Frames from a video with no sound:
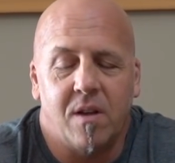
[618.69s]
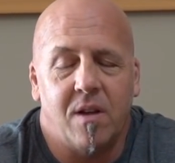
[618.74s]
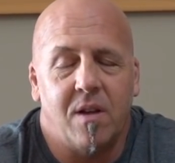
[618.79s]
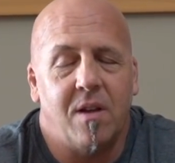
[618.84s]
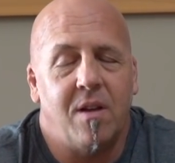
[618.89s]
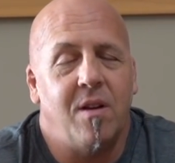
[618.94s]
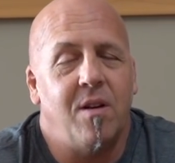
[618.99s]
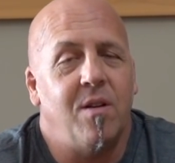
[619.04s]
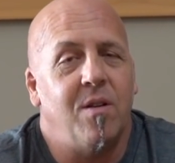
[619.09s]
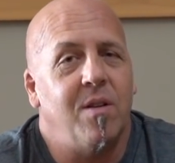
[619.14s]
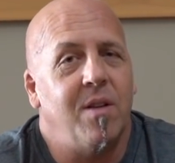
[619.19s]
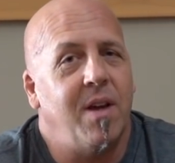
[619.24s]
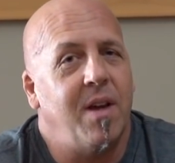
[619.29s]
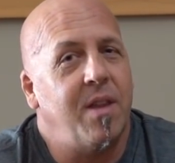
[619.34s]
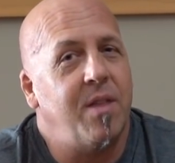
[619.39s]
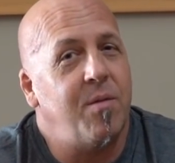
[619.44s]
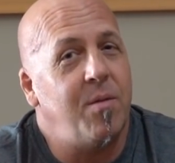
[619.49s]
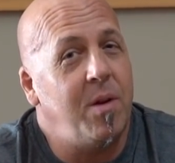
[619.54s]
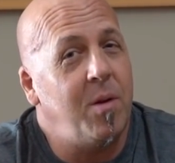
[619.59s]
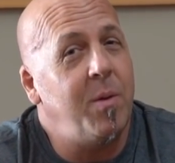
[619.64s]
you know,
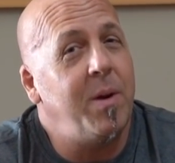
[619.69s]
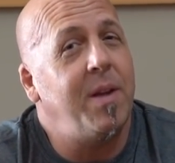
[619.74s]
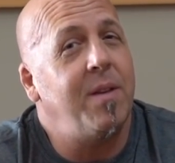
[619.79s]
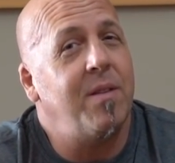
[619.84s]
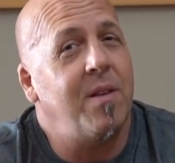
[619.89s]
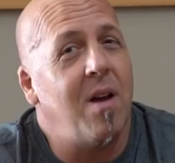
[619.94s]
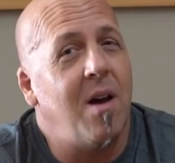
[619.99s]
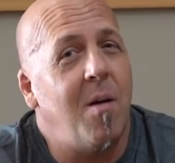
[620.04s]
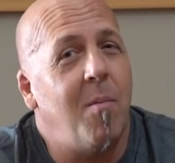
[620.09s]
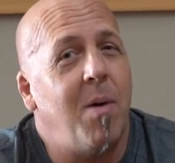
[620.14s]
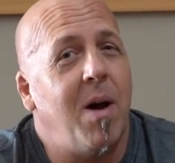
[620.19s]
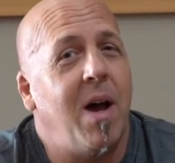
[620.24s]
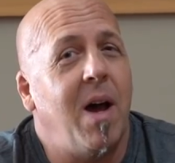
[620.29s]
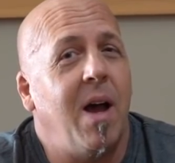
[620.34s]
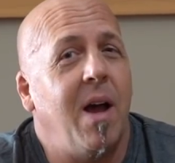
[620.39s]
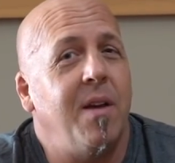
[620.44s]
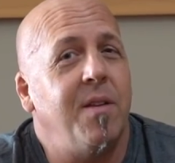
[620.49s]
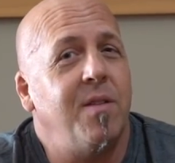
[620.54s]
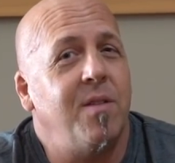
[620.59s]
like 3 weeks gone by.